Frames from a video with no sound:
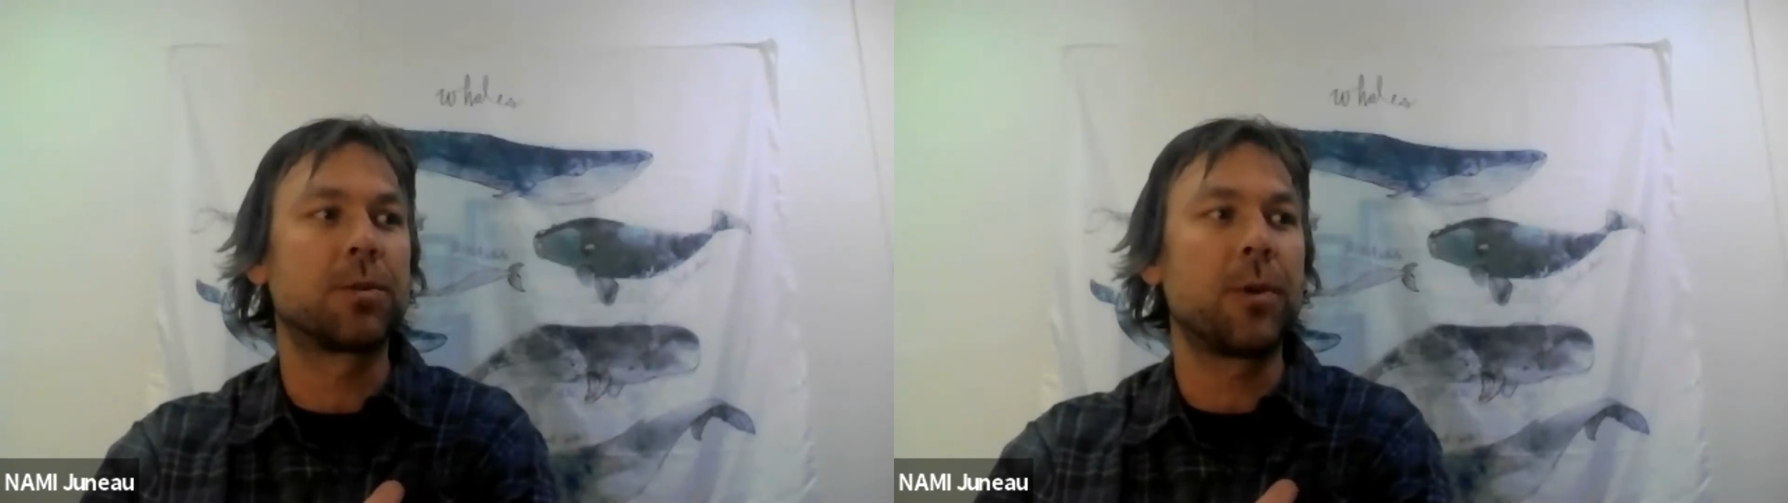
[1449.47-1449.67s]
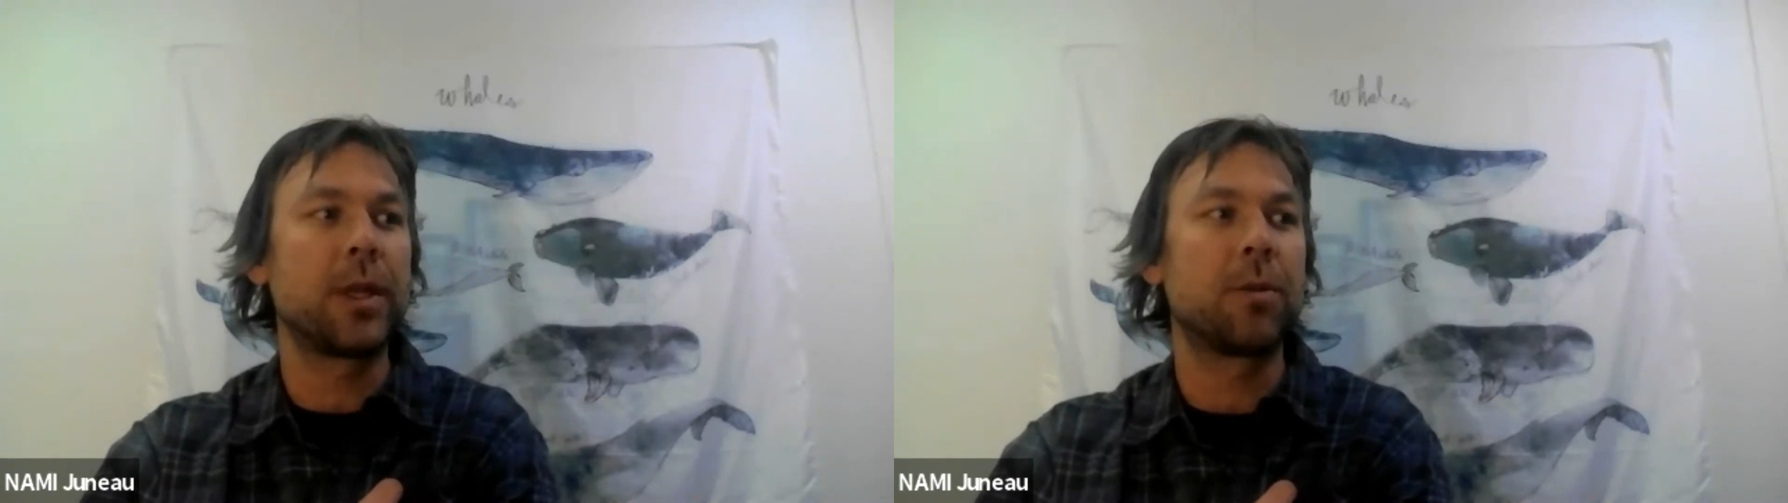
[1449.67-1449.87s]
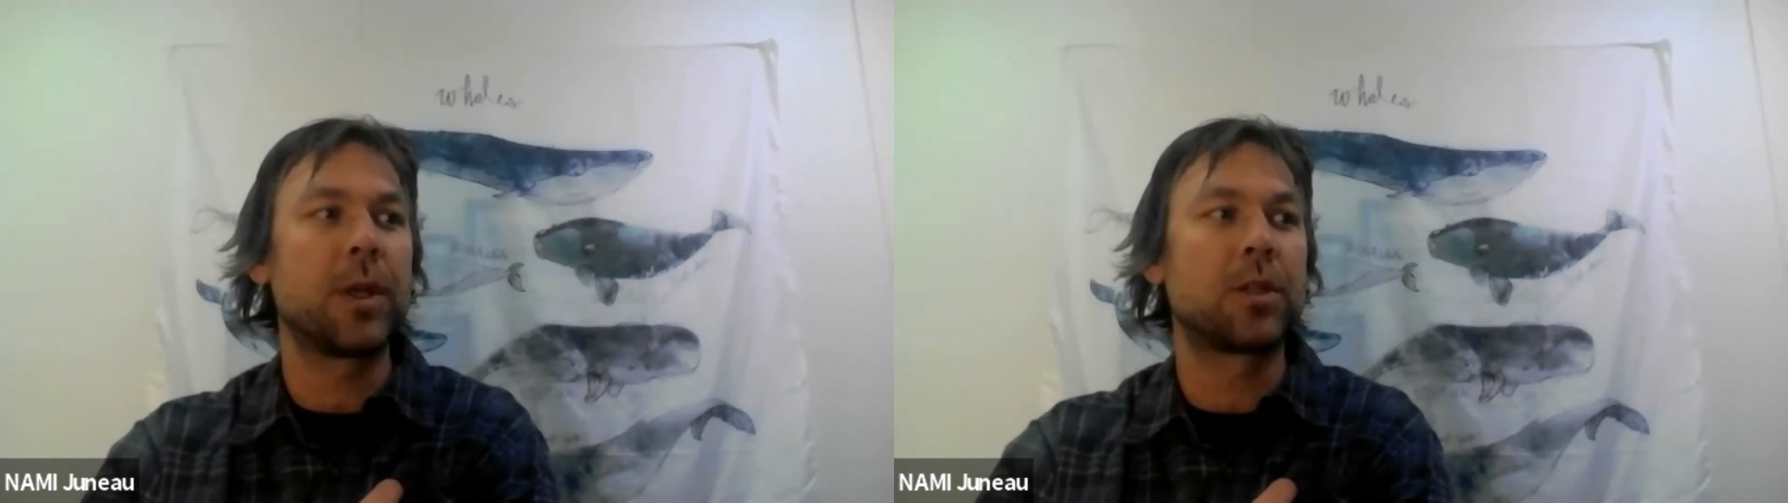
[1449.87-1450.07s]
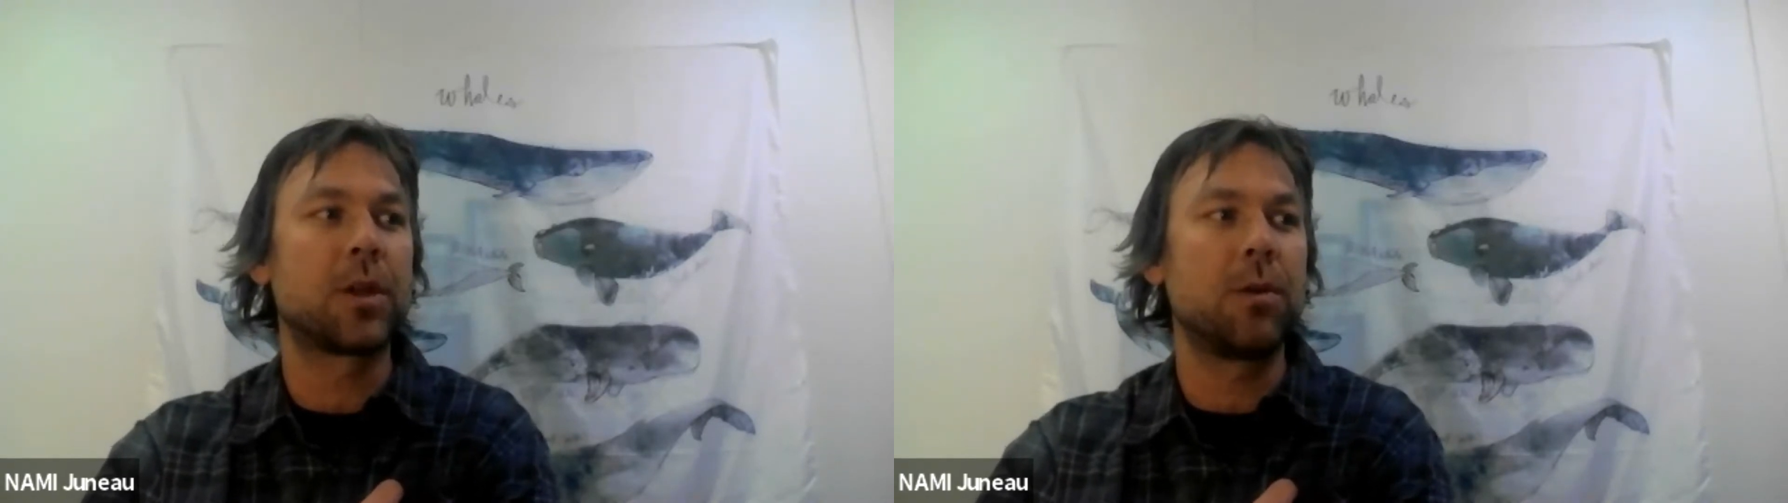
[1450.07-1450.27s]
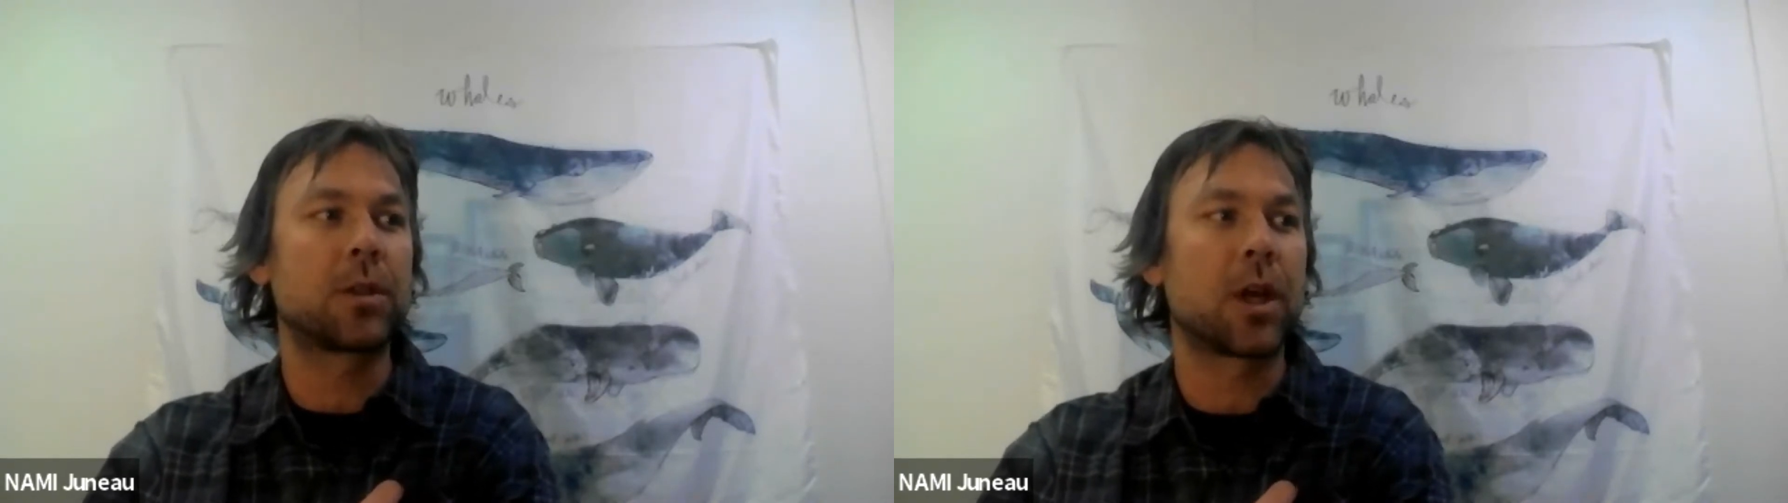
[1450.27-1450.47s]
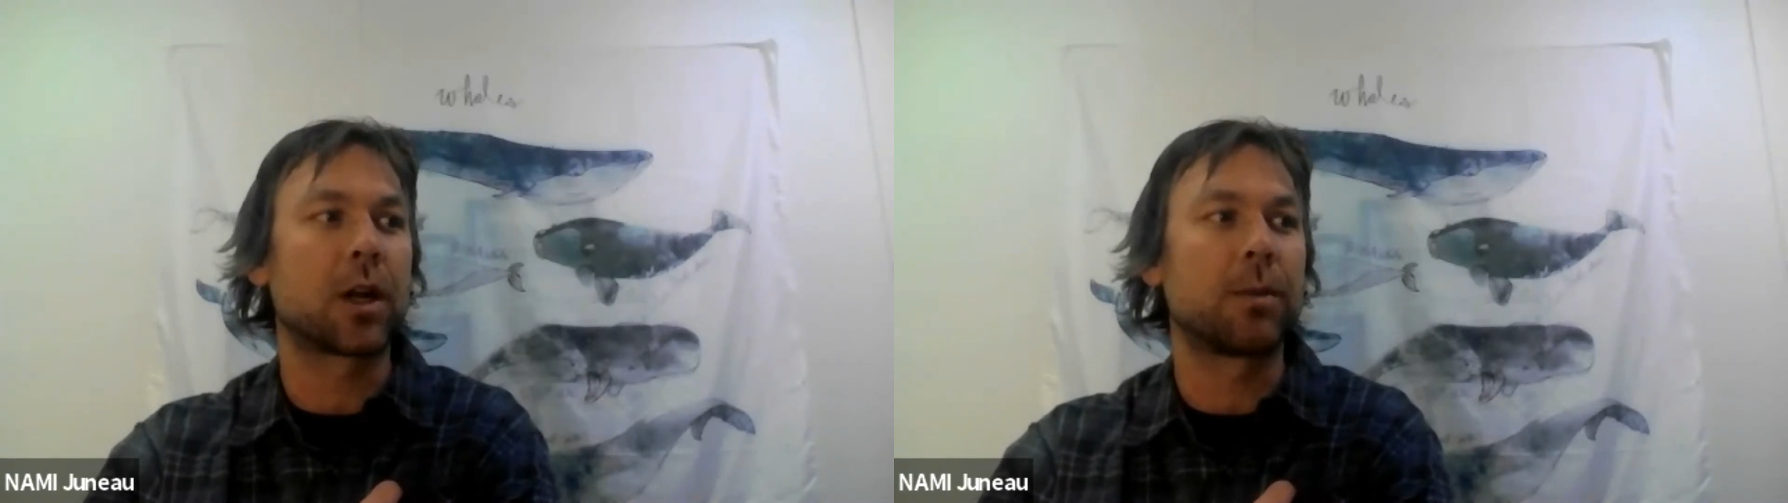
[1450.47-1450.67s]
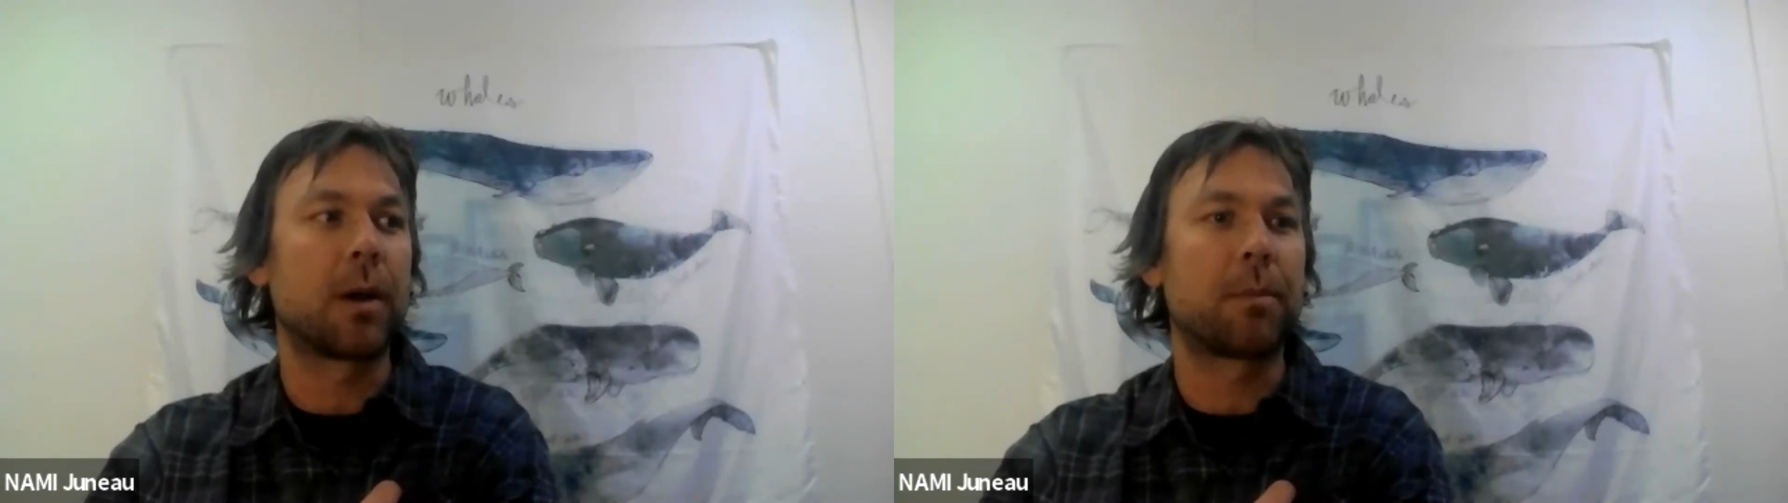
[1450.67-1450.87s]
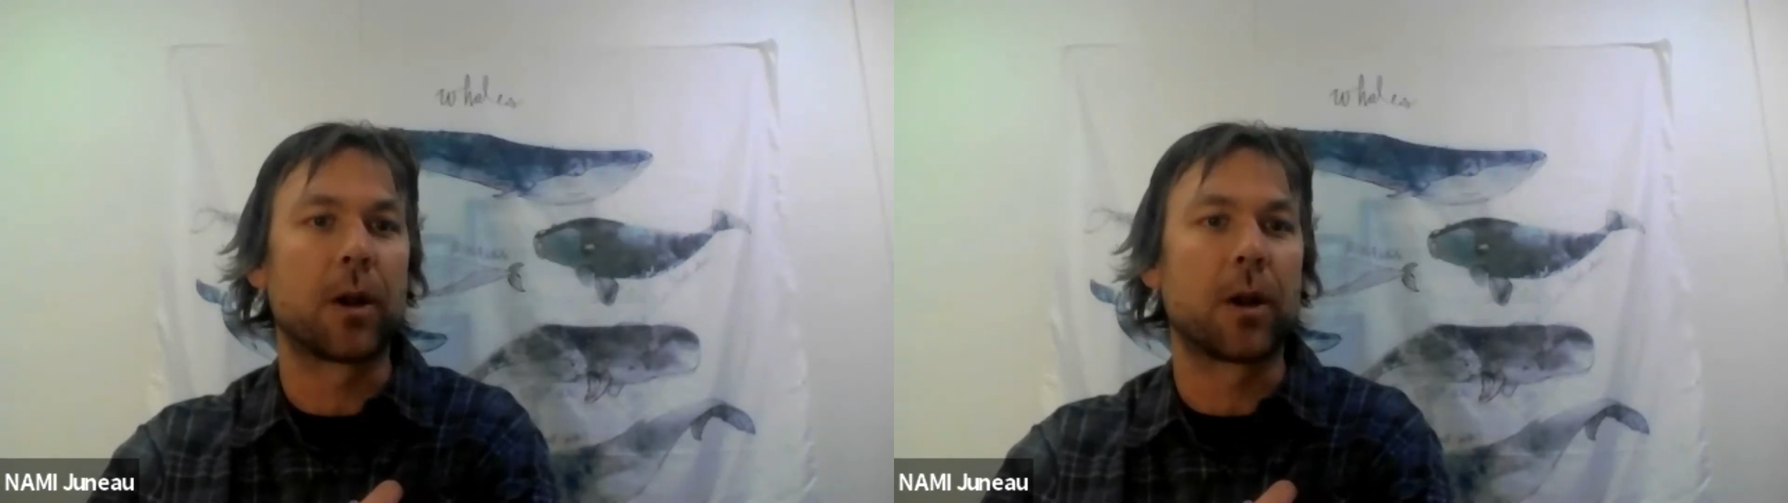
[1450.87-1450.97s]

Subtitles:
but we don't talk about